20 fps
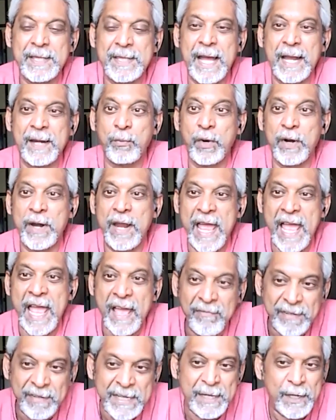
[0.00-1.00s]
that were
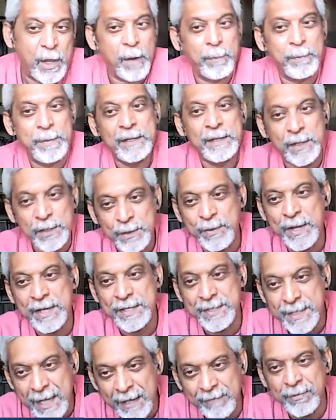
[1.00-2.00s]
heavily lobbying the
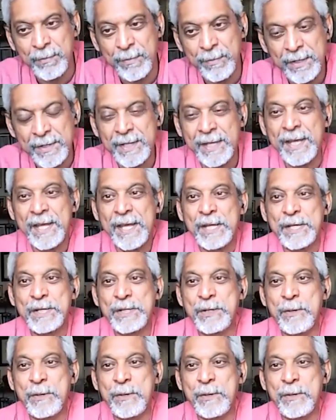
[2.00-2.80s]
US government mm.